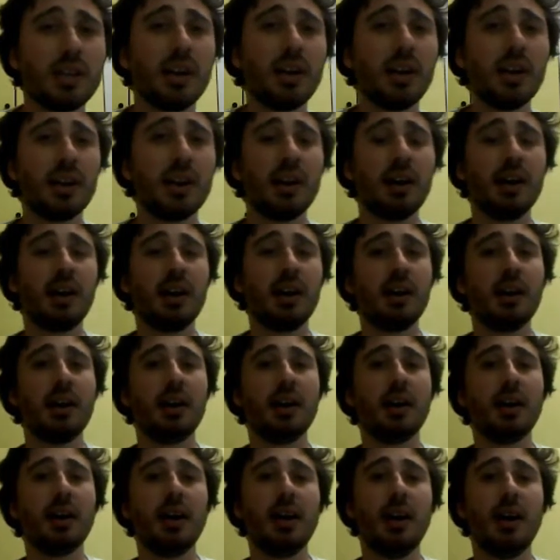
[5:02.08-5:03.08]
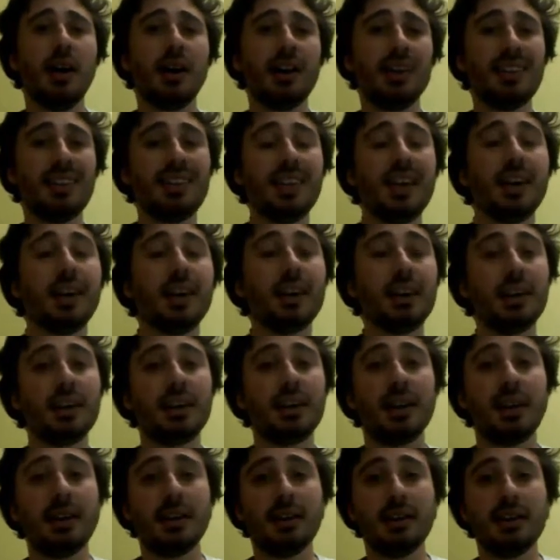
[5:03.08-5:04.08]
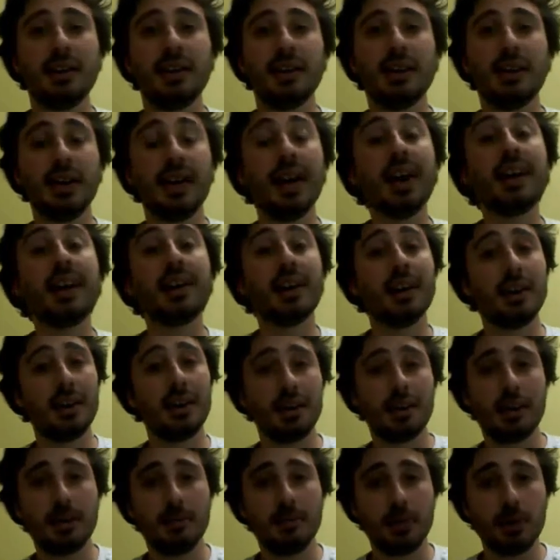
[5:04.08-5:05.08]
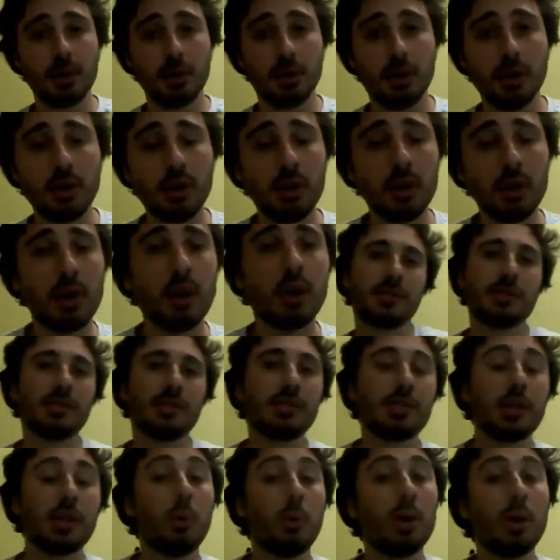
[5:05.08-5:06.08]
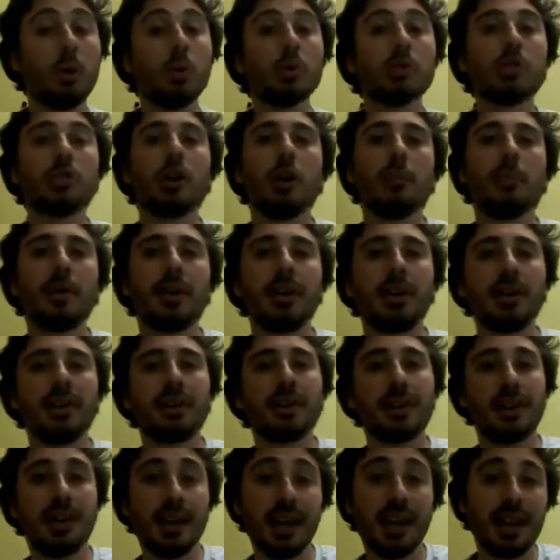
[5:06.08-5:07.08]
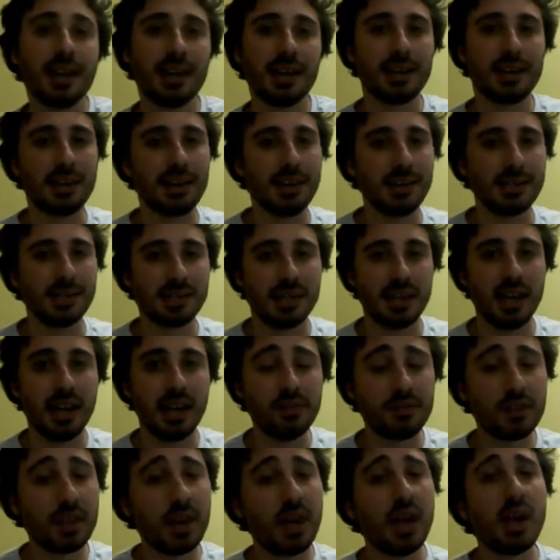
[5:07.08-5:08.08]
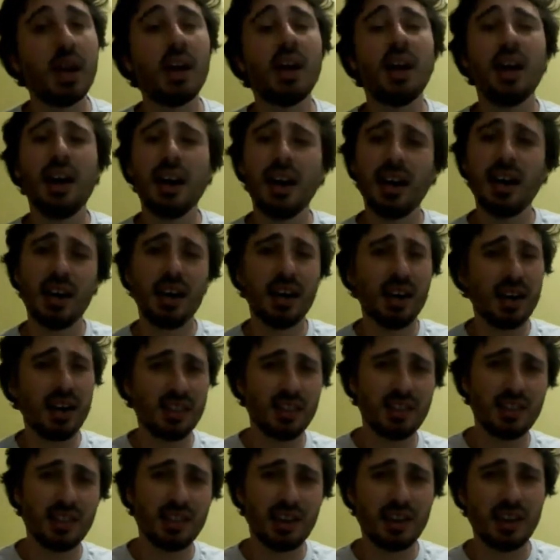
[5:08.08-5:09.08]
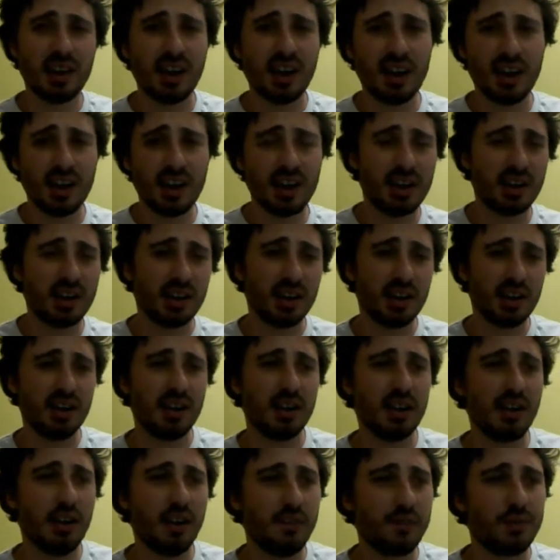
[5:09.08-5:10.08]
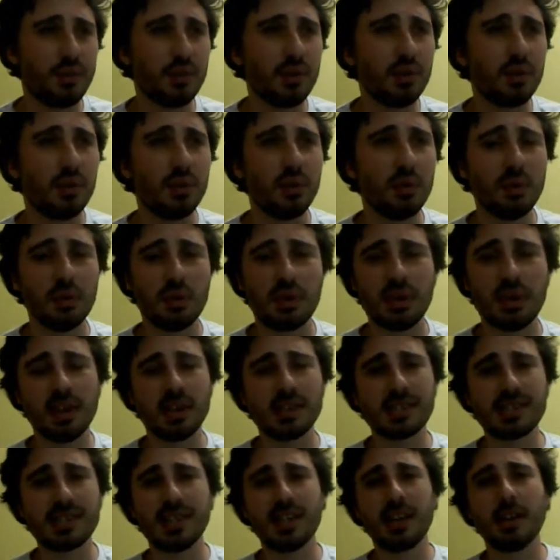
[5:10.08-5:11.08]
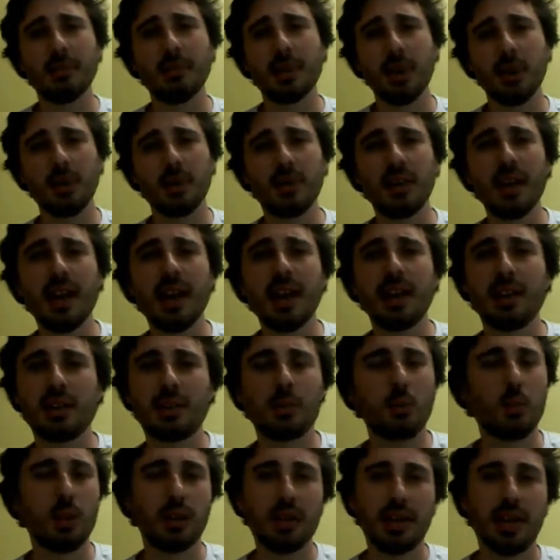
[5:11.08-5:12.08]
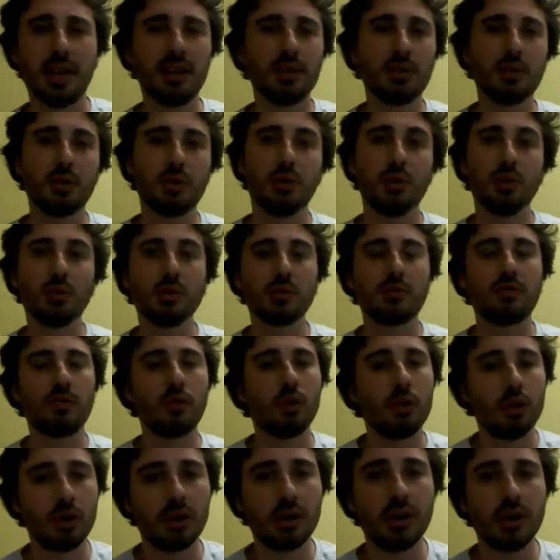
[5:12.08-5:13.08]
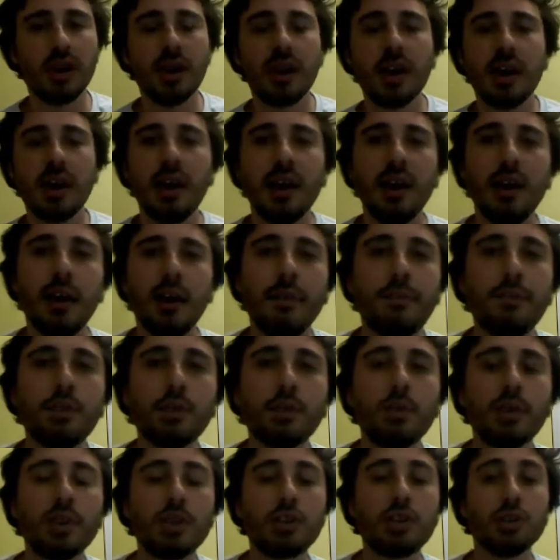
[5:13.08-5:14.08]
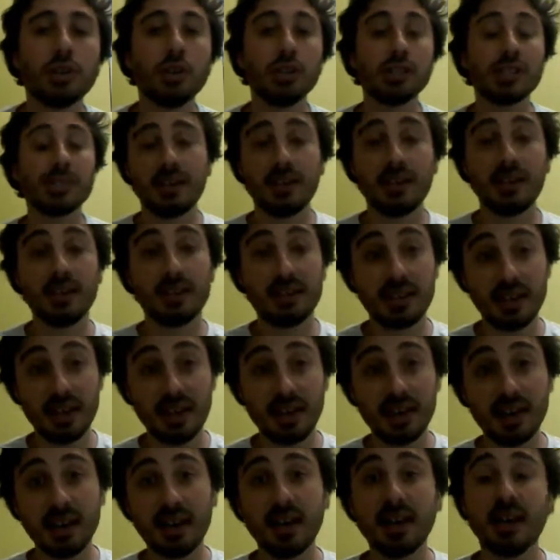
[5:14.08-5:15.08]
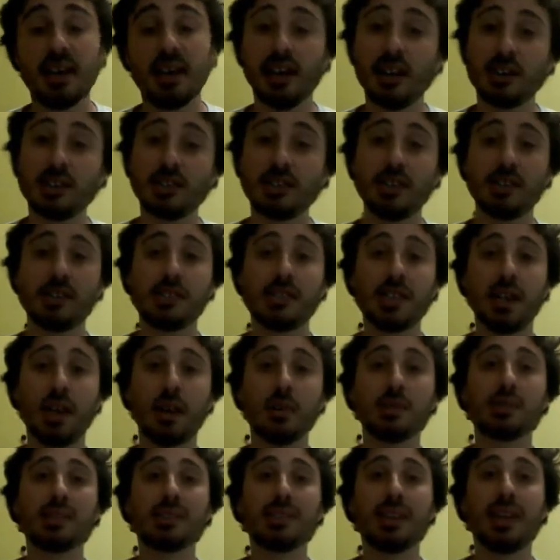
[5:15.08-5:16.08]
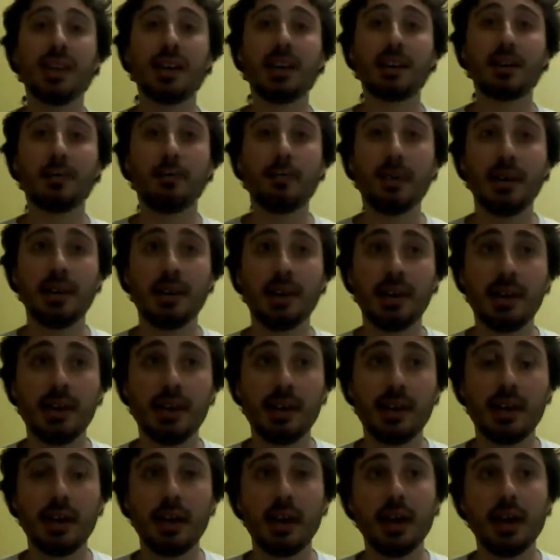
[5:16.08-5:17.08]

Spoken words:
halacha iter regel yamino, someone whose dominant leg is left. And there are a few things said about that. What hand do you use for a few rituals. Iter actually sounds like many